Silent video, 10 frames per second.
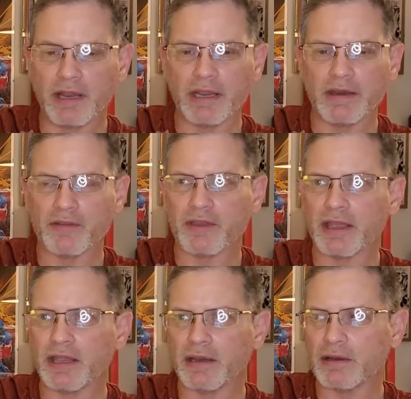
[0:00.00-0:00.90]
It is
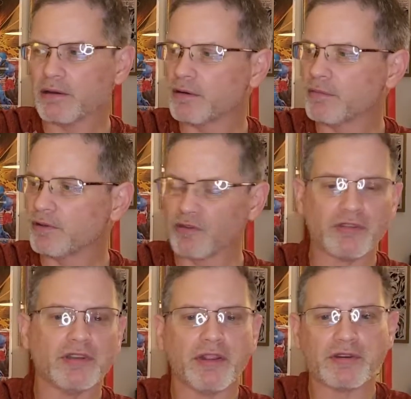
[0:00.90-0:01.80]
a, this is
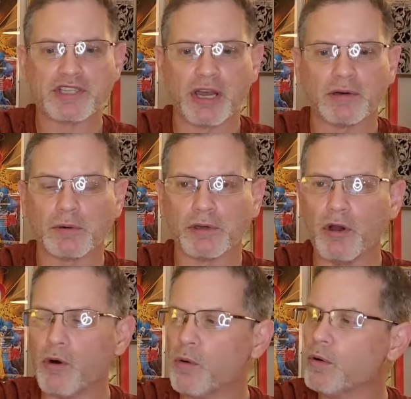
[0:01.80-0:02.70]
another shot on
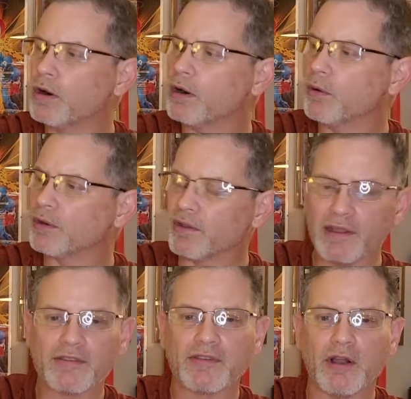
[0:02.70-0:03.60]
goal on
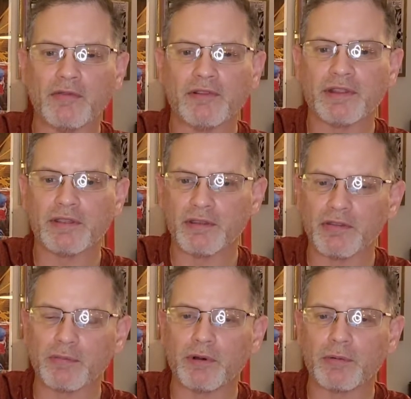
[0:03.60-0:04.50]
this. Hopefully this
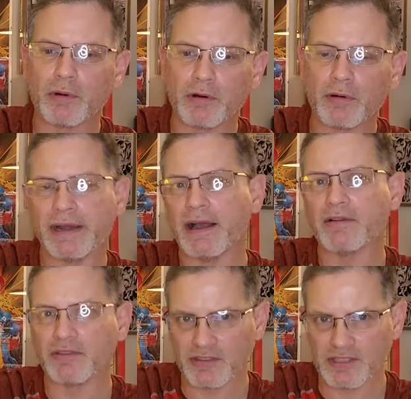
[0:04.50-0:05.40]
book will grade
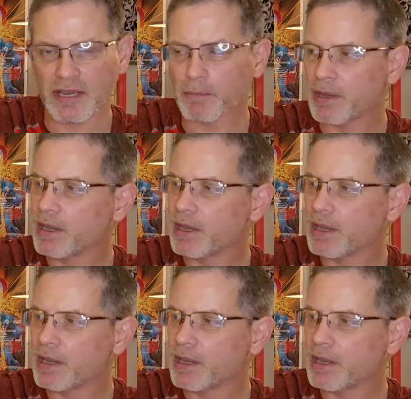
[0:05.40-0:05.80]
out the same.